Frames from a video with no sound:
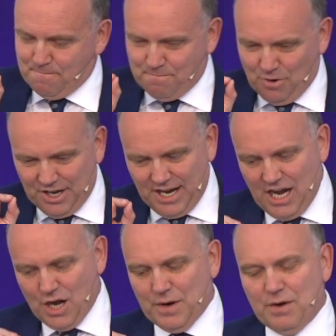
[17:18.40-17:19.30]
But
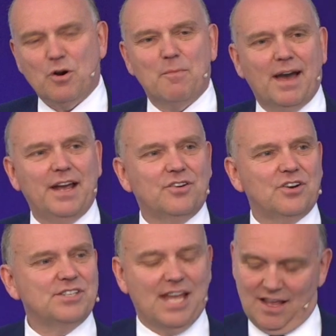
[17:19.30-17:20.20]
here we remind
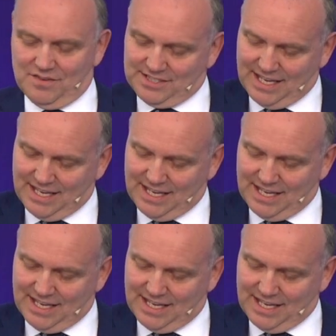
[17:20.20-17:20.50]
ourselves